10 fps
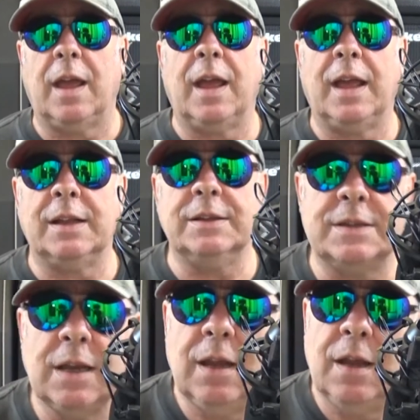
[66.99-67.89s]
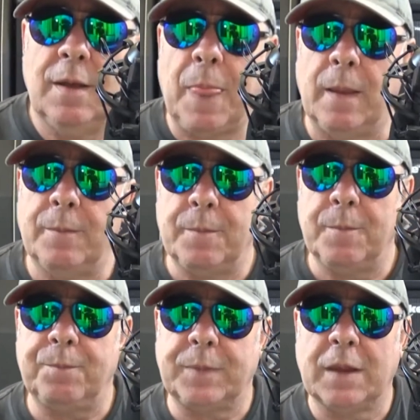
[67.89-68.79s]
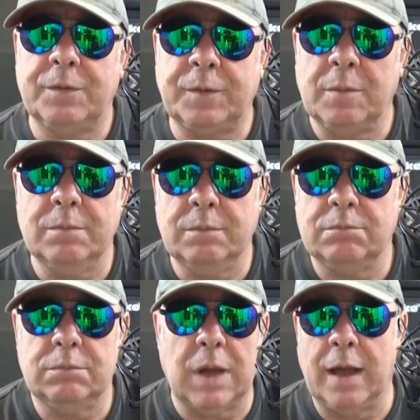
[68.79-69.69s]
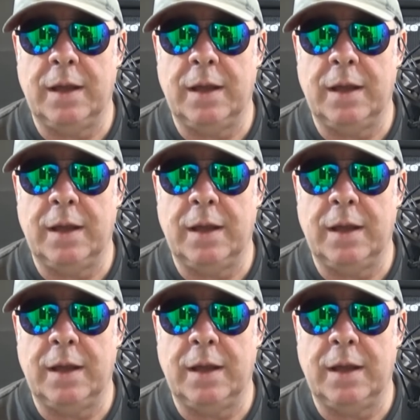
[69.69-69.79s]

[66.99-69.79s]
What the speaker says: And from